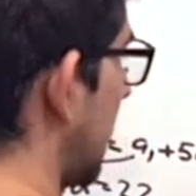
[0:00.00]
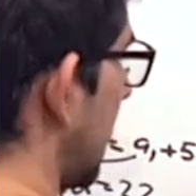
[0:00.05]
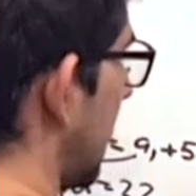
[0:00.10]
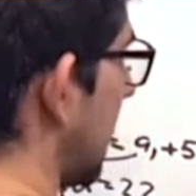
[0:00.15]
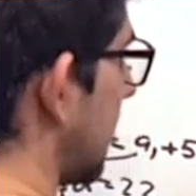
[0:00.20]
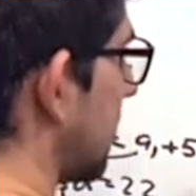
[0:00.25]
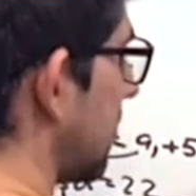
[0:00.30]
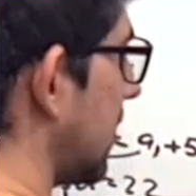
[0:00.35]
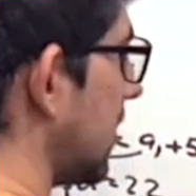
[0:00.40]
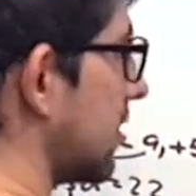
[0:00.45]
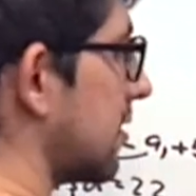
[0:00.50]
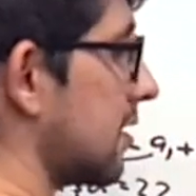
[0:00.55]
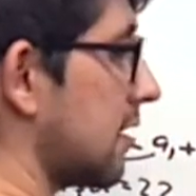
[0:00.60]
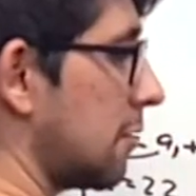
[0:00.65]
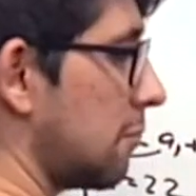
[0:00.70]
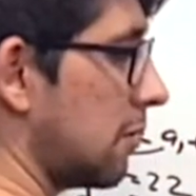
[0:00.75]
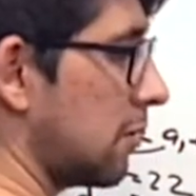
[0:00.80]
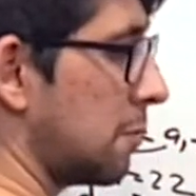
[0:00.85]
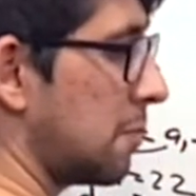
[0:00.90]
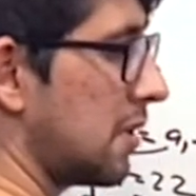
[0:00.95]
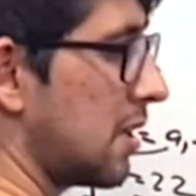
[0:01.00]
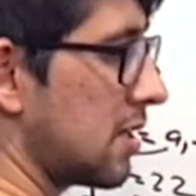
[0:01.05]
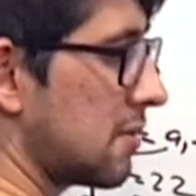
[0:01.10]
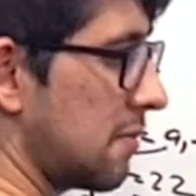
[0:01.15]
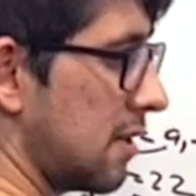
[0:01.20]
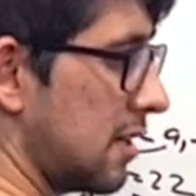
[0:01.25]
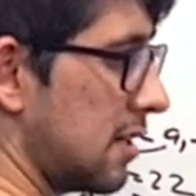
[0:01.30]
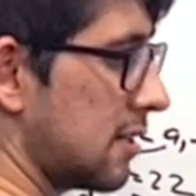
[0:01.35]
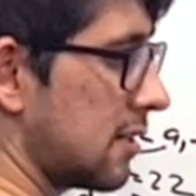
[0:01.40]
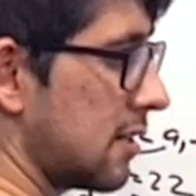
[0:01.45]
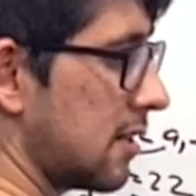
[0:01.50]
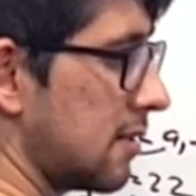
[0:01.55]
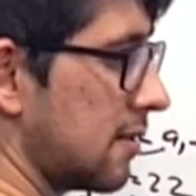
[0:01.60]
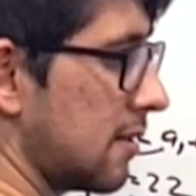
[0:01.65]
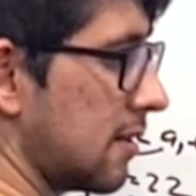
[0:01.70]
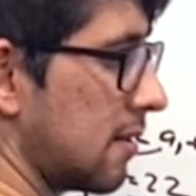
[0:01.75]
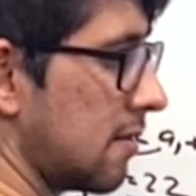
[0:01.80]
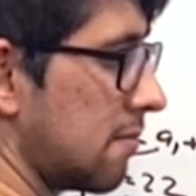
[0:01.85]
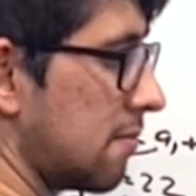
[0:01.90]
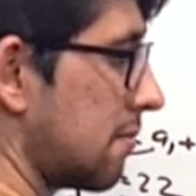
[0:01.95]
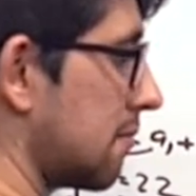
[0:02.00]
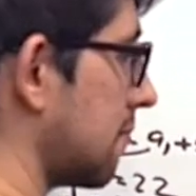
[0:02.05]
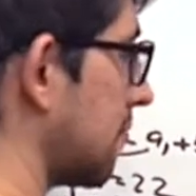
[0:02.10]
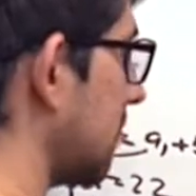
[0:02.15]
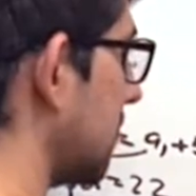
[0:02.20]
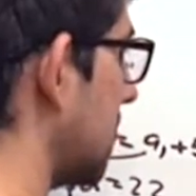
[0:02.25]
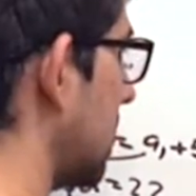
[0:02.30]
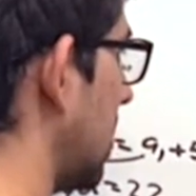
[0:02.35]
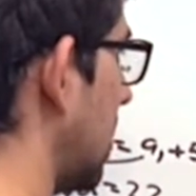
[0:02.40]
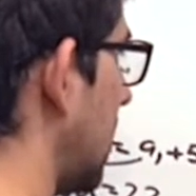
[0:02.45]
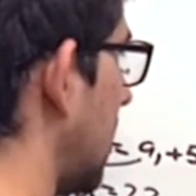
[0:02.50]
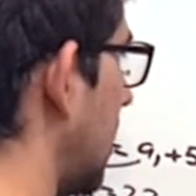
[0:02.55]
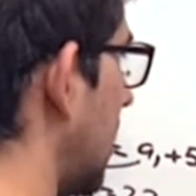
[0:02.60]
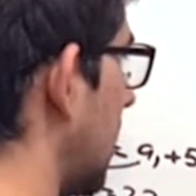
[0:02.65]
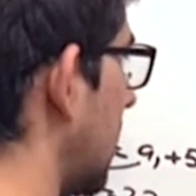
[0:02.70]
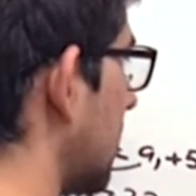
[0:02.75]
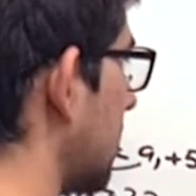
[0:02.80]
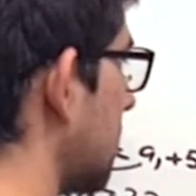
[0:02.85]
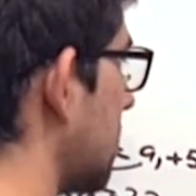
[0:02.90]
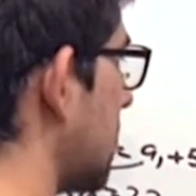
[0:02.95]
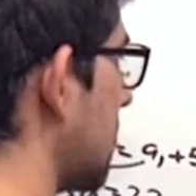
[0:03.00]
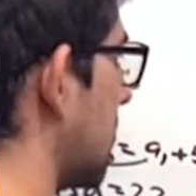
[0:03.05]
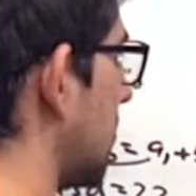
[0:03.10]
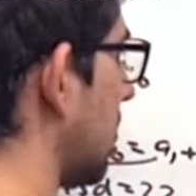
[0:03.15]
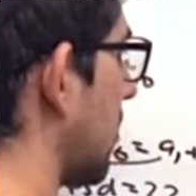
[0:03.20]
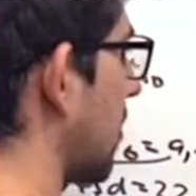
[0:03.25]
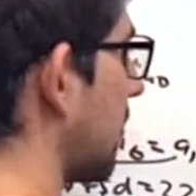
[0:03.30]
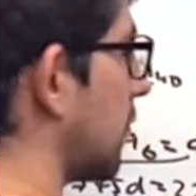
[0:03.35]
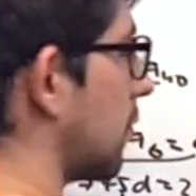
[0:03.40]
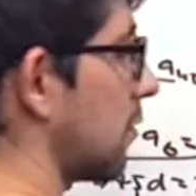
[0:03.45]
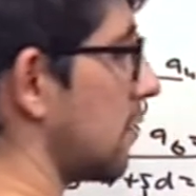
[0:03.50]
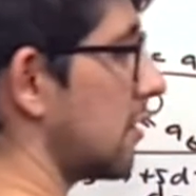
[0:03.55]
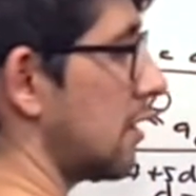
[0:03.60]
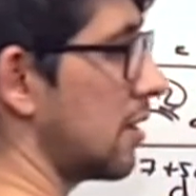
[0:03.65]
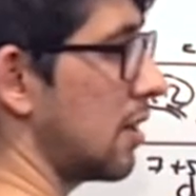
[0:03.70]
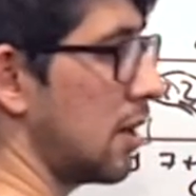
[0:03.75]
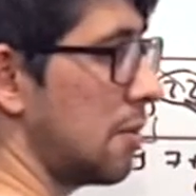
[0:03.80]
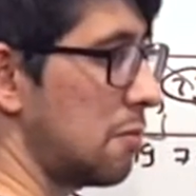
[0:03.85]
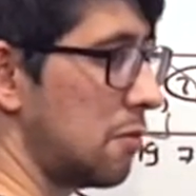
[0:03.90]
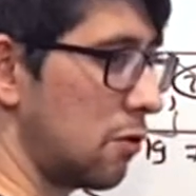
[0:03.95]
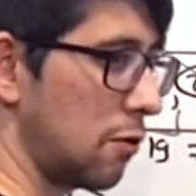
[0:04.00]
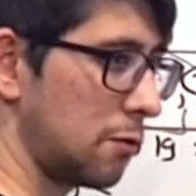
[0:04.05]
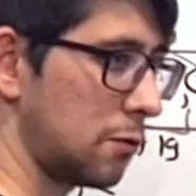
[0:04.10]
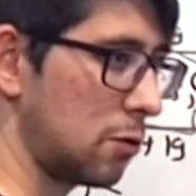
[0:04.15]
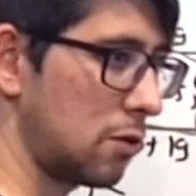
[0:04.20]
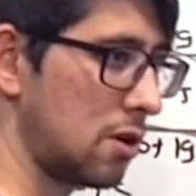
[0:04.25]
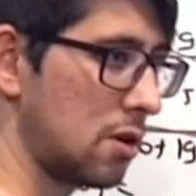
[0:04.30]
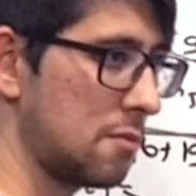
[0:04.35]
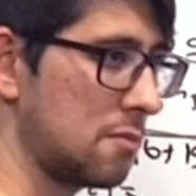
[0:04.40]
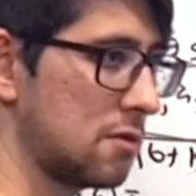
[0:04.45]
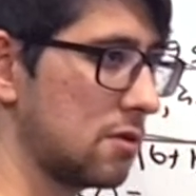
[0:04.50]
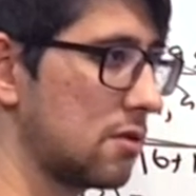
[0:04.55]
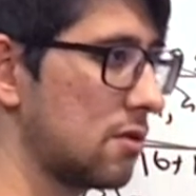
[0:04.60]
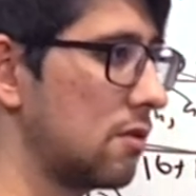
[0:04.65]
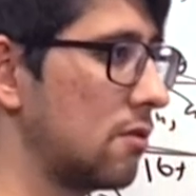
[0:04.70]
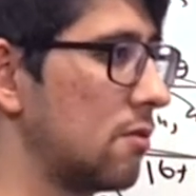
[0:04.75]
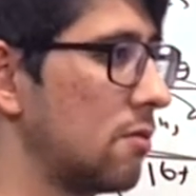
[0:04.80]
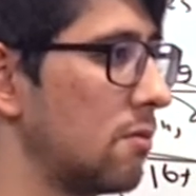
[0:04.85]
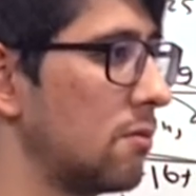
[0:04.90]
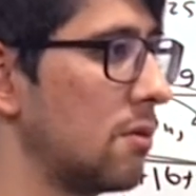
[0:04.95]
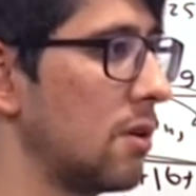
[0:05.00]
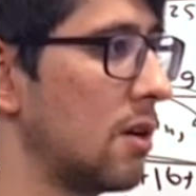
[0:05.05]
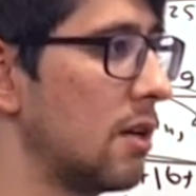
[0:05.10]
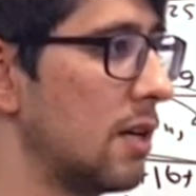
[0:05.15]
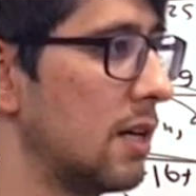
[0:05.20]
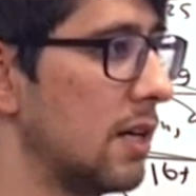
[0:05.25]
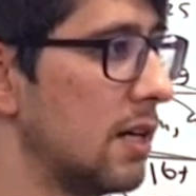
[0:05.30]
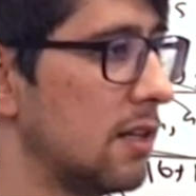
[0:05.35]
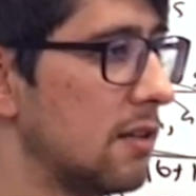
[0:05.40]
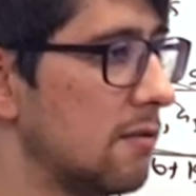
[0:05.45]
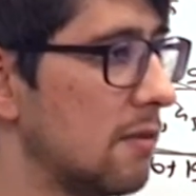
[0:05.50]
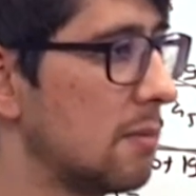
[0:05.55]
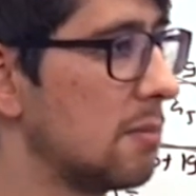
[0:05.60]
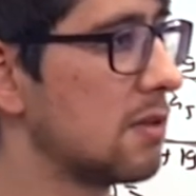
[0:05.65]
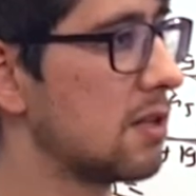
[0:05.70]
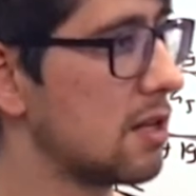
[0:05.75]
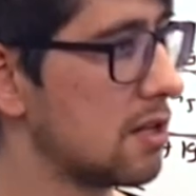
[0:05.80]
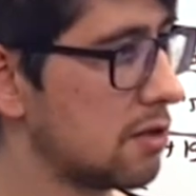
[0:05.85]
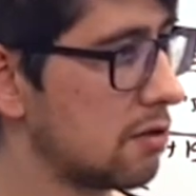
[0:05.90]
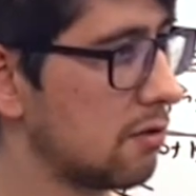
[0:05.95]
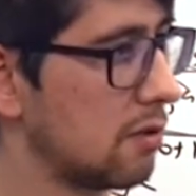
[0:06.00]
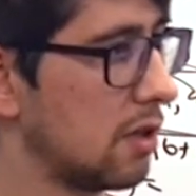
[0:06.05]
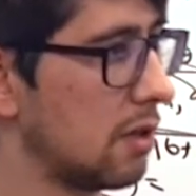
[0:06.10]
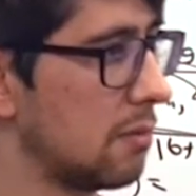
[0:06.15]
Actually, it's equal to plus minus 80. But you are looking for the number of terms, so it will be natural